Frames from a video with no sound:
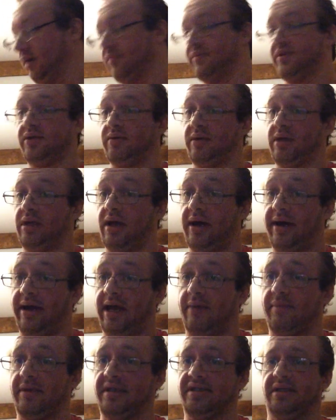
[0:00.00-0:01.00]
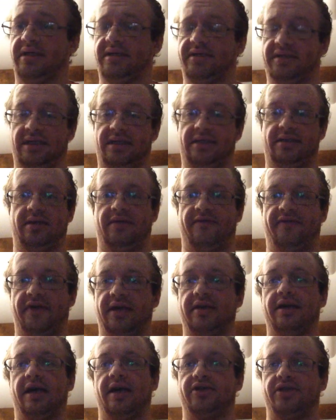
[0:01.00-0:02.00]
So a lot happens in this season. In
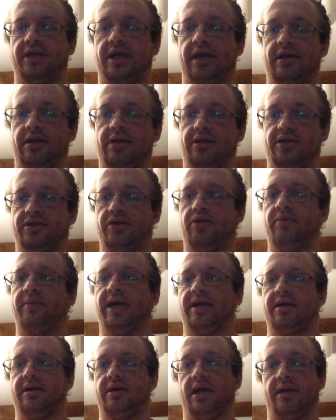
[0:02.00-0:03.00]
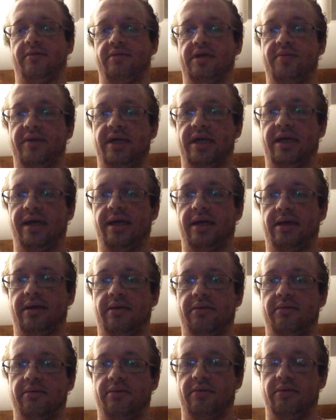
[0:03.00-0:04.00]
fact, I actually had to just go back on IMDb and
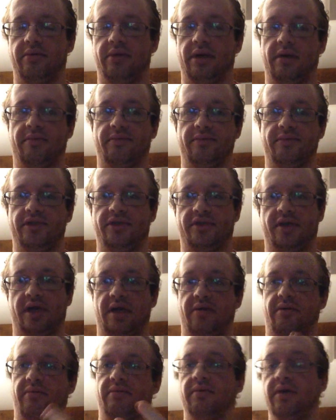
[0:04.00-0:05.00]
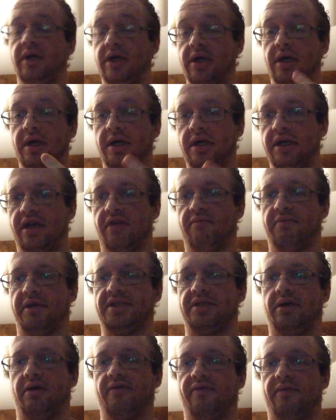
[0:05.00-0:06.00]
just kind of give
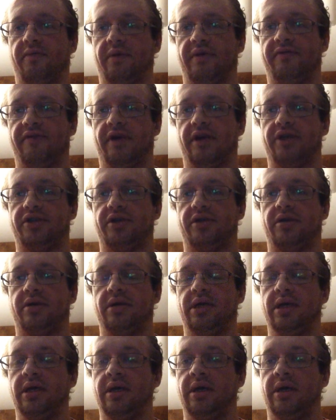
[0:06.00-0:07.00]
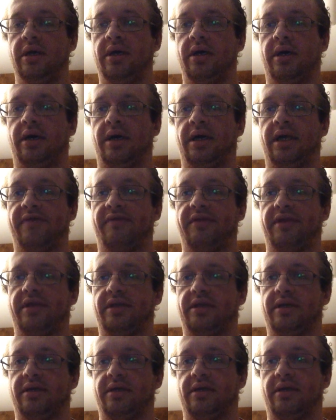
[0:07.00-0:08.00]
myself a refresher on everything
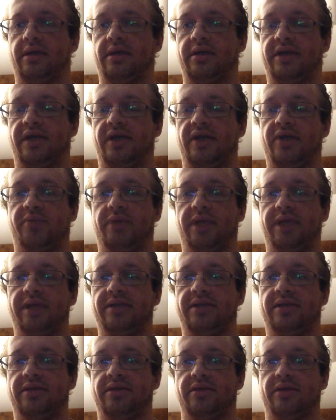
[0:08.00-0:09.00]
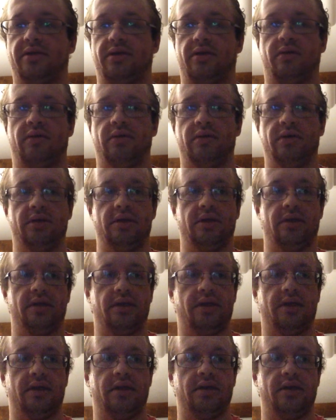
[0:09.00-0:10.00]
that takes place. So
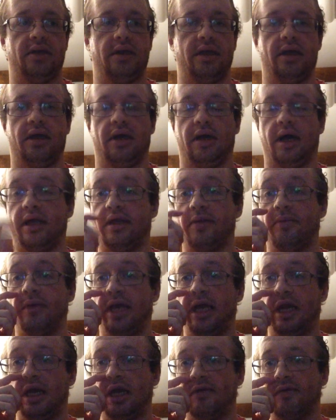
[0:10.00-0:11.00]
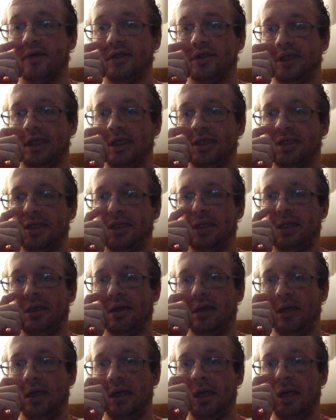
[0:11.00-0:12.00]
at the beginning of the season,
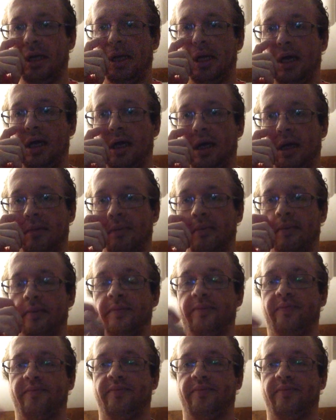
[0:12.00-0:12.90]
um,